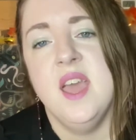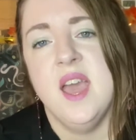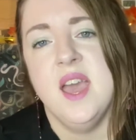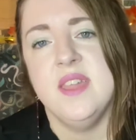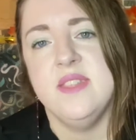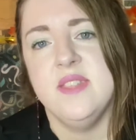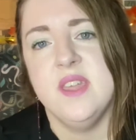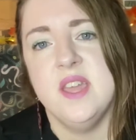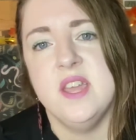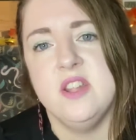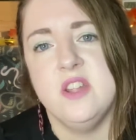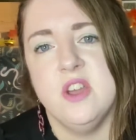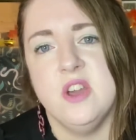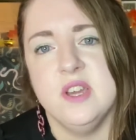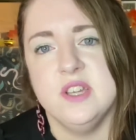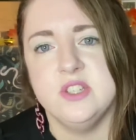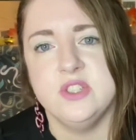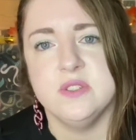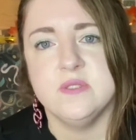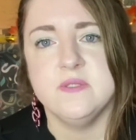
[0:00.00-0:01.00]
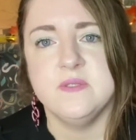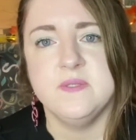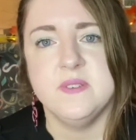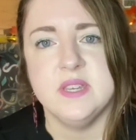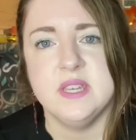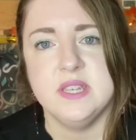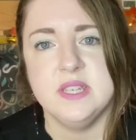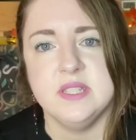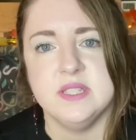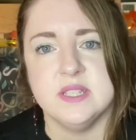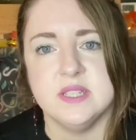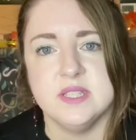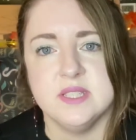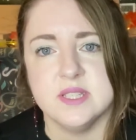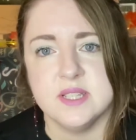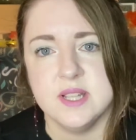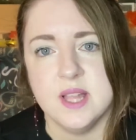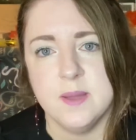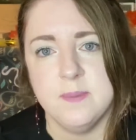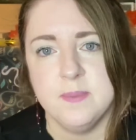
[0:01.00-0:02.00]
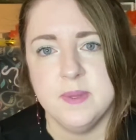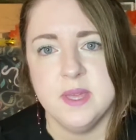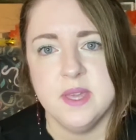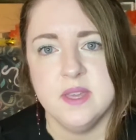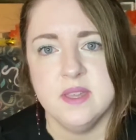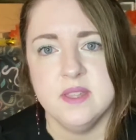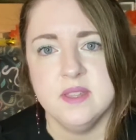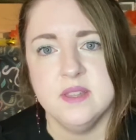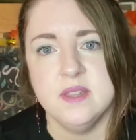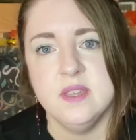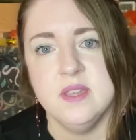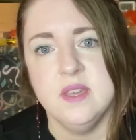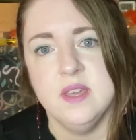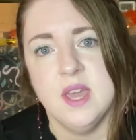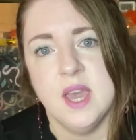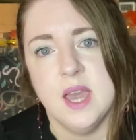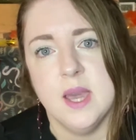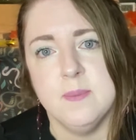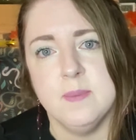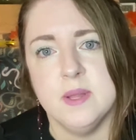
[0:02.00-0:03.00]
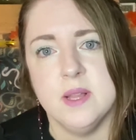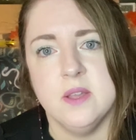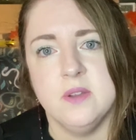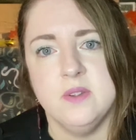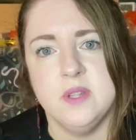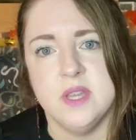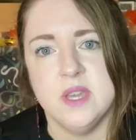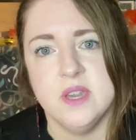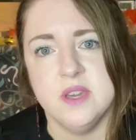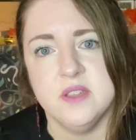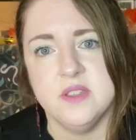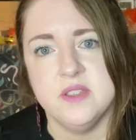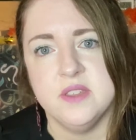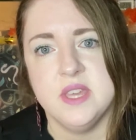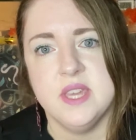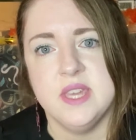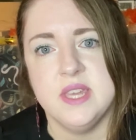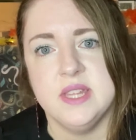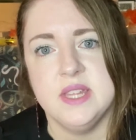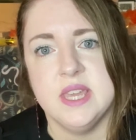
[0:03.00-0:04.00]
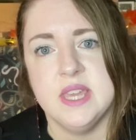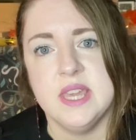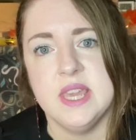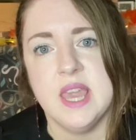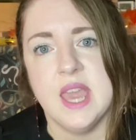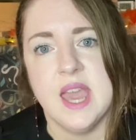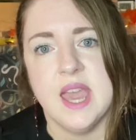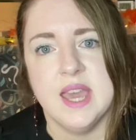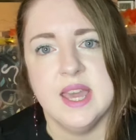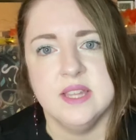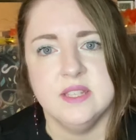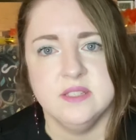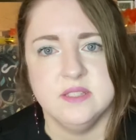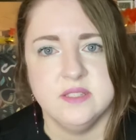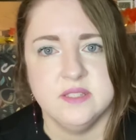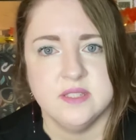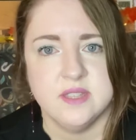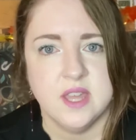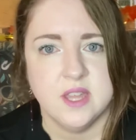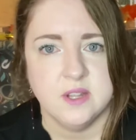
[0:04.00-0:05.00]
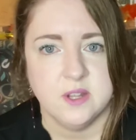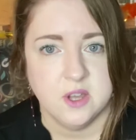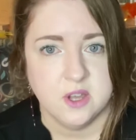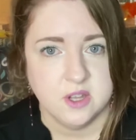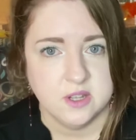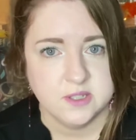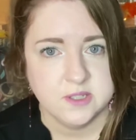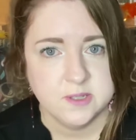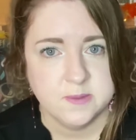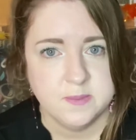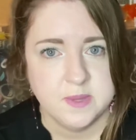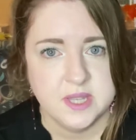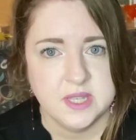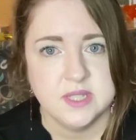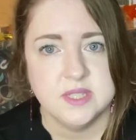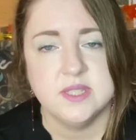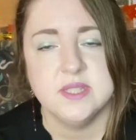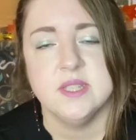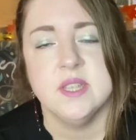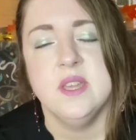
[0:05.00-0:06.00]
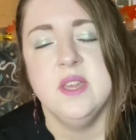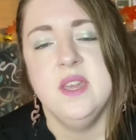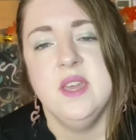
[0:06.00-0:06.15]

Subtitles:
and then I shall feed Asclepion, Apollonia Athene, and then Artemis.